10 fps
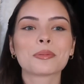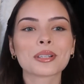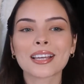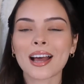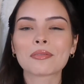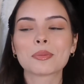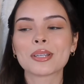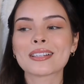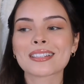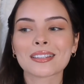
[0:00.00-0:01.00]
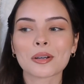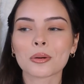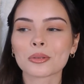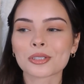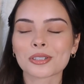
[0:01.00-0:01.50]
you really have to be into the
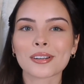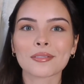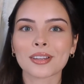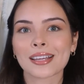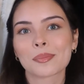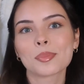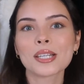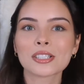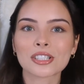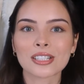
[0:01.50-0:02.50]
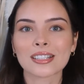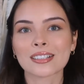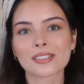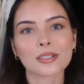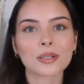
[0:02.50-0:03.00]
culture of like
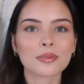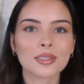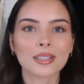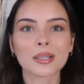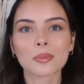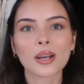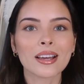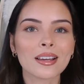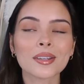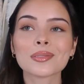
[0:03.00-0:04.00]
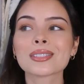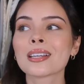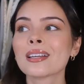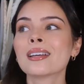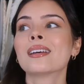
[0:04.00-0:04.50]
beachy, surfy, waves,
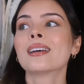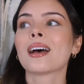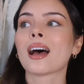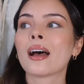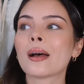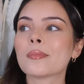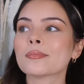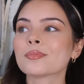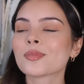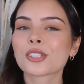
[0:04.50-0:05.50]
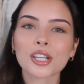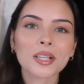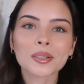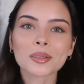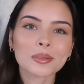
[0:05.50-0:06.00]

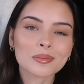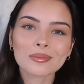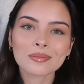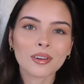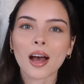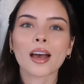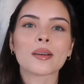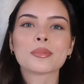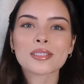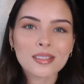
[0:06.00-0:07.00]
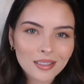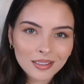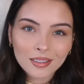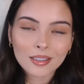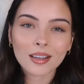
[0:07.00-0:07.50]
chill vibes.
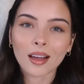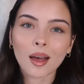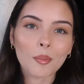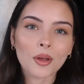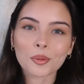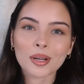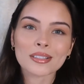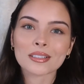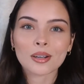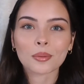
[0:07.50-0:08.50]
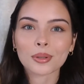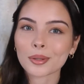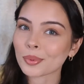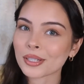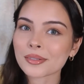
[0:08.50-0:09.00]
Otherwise it's not really
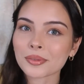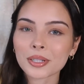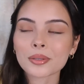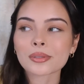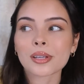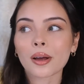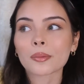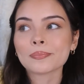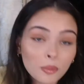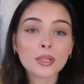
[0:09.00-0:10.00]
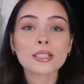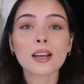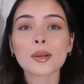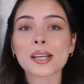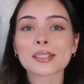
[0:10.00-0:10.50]
the place for you. So
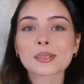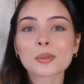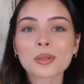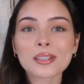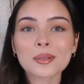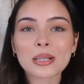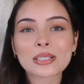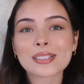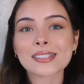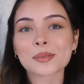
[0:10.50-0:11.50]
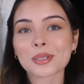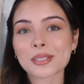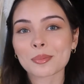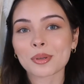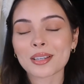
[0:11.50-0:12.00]
okay, so one of the questions is
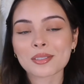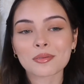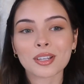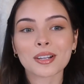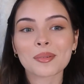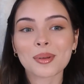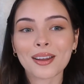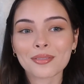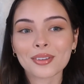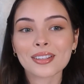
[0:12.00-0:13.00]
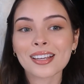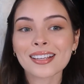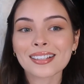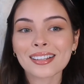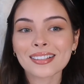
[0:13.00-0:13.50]
what's your biggest fear, but I feel
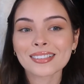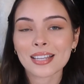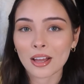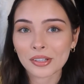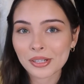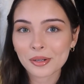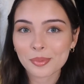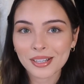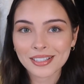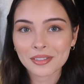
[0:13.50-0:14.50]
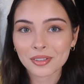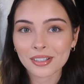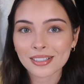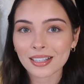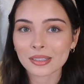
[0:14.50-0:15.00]
like telling your biggest
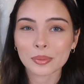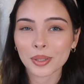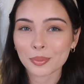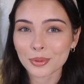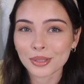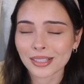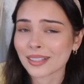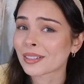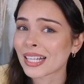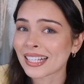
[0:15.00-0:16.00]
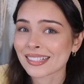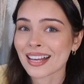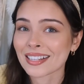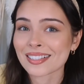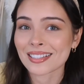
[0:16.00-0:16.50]
fear to other people on the internet is
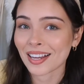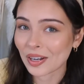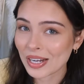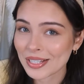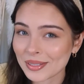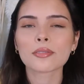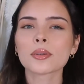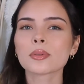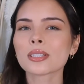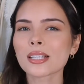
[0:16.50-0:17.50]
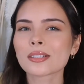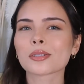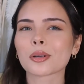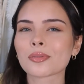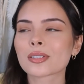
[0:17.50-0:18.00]
kind of scary. If it was like
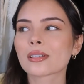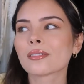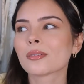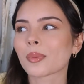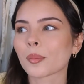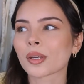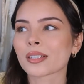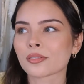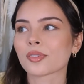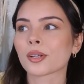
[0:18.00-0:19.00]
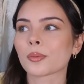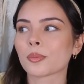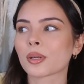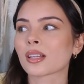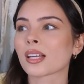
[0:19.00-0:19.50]
surface level, my biggest fear
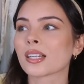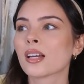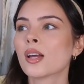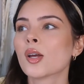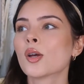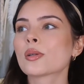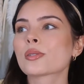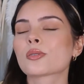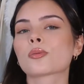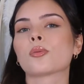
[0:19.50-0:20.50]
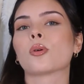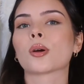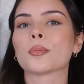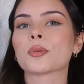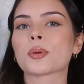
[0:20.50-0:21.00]
would be like
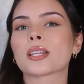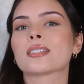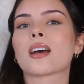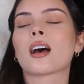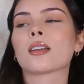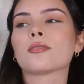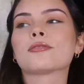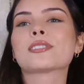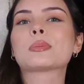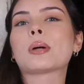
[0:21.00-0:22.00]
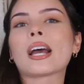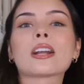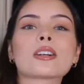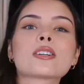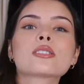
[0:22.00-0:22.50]
swarmed with a ton of
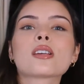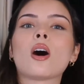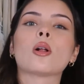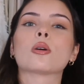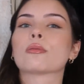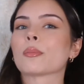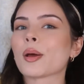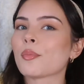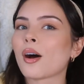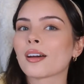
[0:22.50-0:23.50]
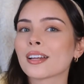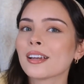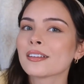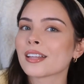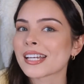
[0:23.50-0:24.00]
spiders all over my
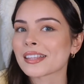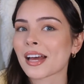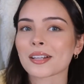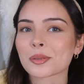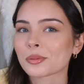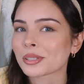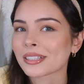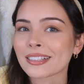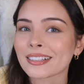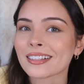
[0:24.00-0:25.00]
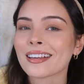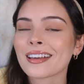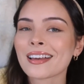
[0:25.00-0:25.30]
body. Like, that's really